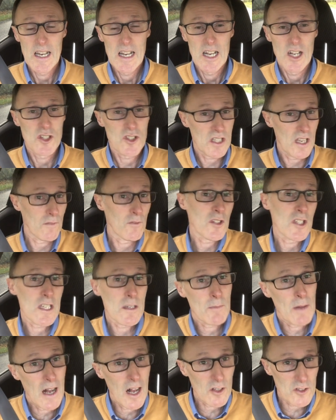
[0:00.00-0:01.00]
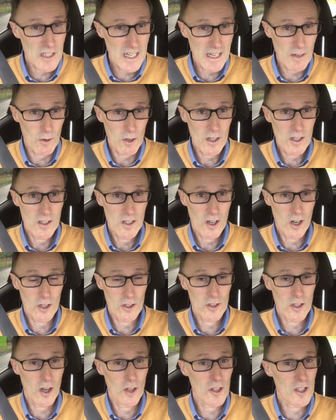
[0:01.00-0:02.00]
70 miles an hour
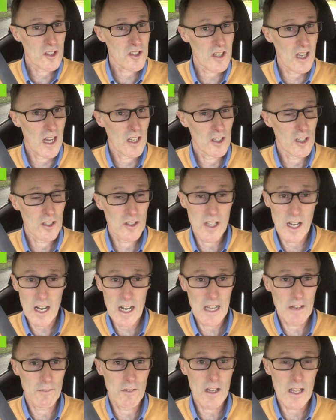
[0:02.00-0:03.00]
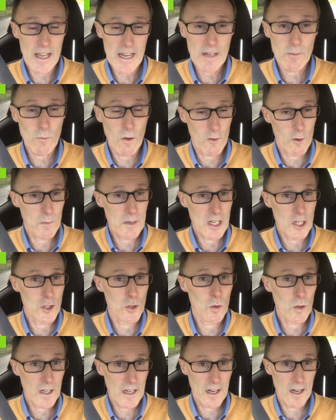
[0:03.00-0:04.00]
on the left lane, whether it be a
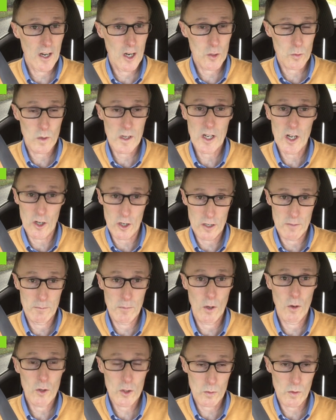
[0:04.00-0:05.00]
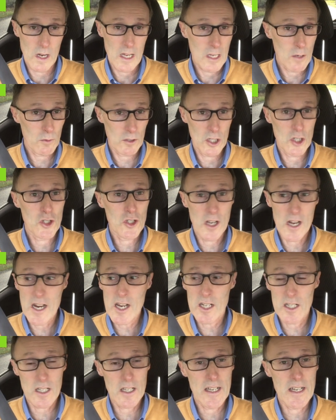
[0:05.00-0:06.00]
dual carriageway or a motorway, and you want to
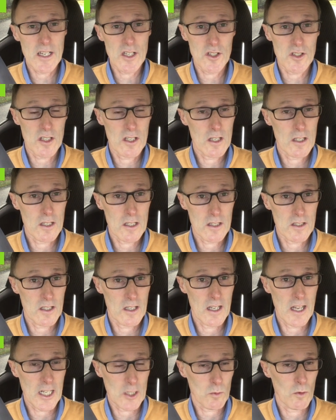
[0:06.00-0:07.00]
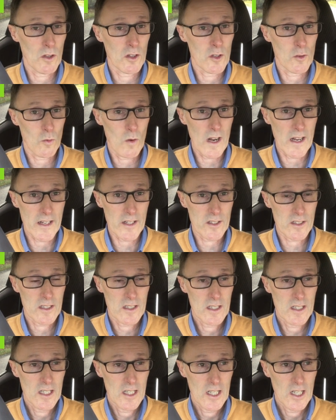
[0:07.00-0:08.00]
change lanes to the next one on the right
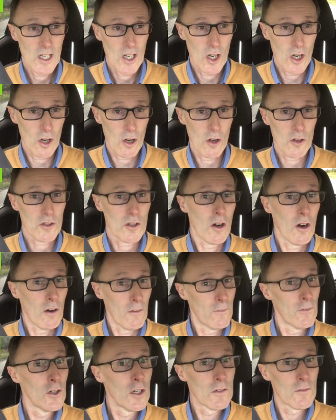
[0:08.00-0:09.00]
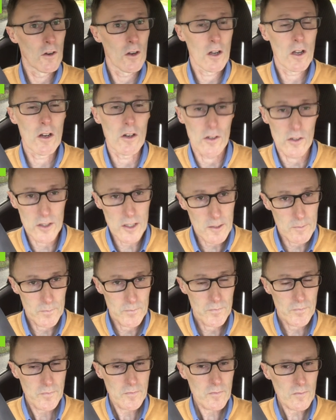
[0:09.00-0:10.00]
or further along,
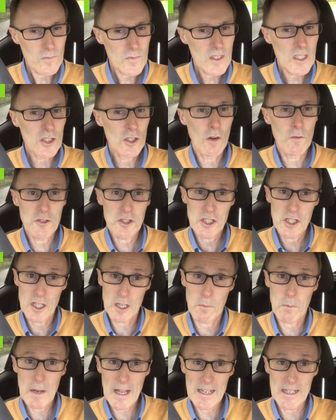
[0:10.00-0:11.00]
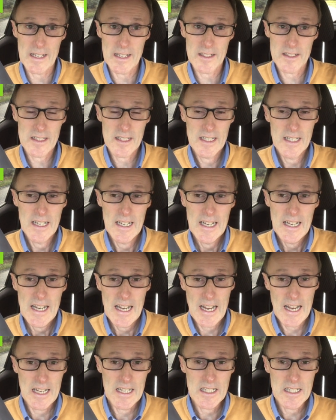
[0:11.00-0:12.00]
obviously you've got to plan it,
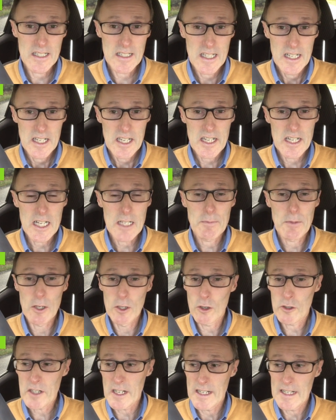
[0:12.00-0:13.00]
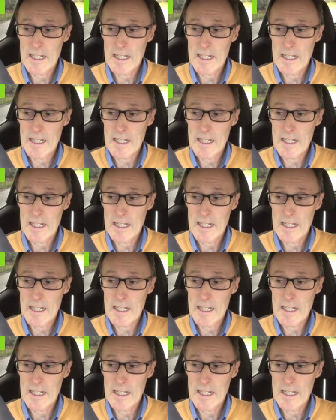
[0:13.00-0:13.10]
and you need to be looking.